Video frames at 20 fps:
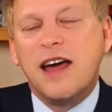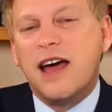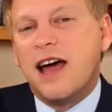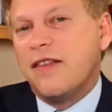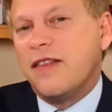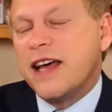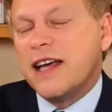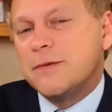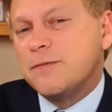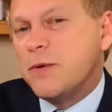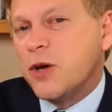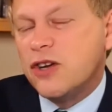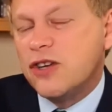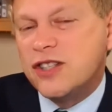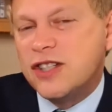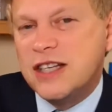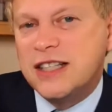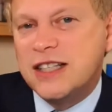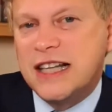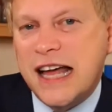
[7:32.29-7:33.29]
And that's because
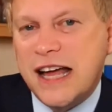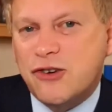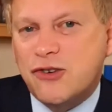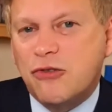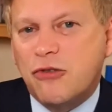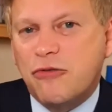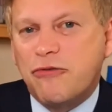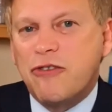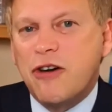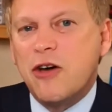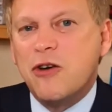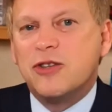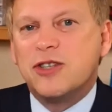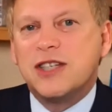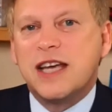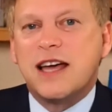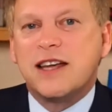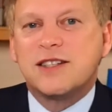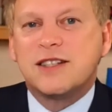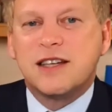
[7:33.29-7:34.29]
these lateral flow
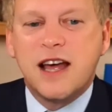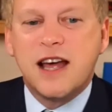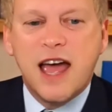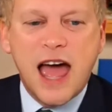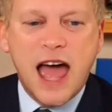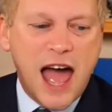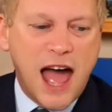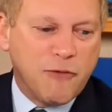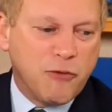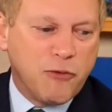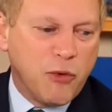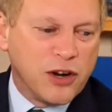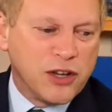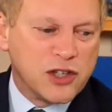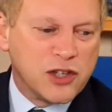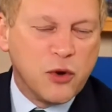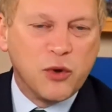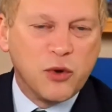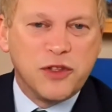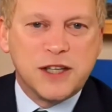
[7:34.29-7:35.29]
tests have what
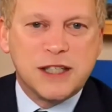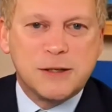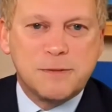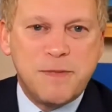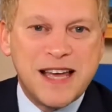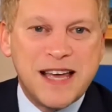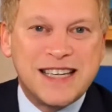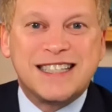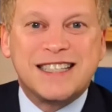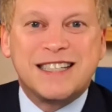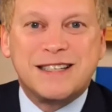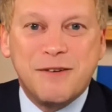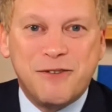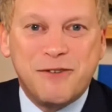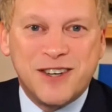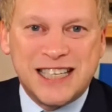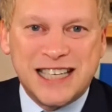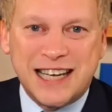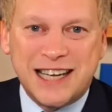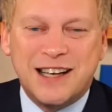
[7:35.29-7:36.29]
is called the
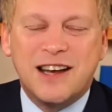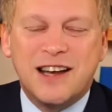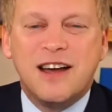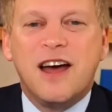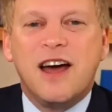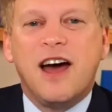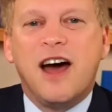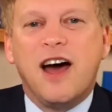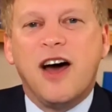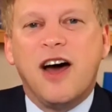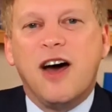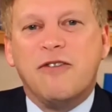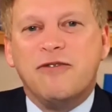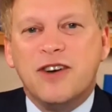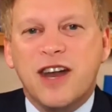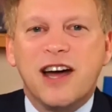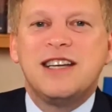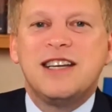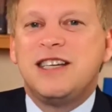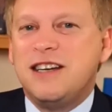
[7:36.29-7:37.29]
specificity of
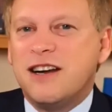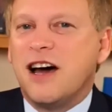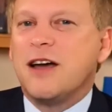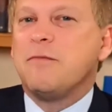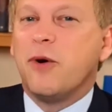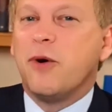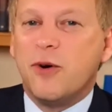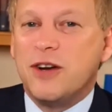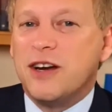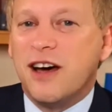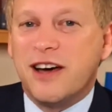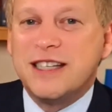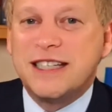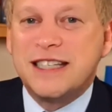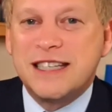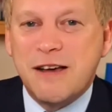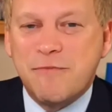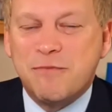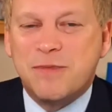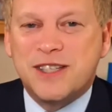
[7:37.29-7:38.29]

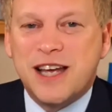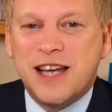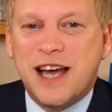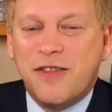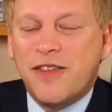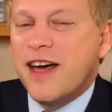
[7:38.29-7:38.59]
99.97%.